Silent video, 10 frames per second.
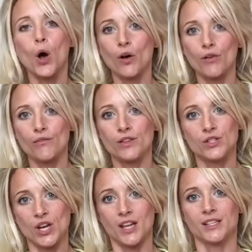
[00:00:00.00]
of the
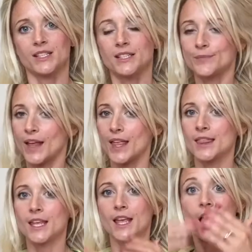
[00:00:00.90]
chest.
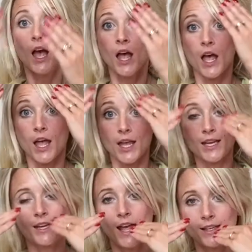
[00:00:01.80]
And
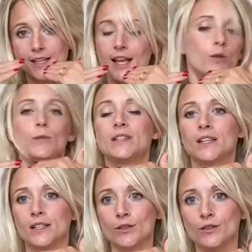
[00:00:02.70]
the exhale will be
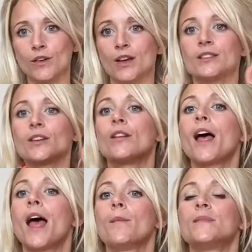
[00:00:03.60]
done in reverse. So you'll
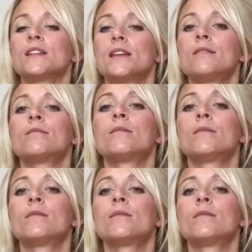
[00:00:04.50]
empty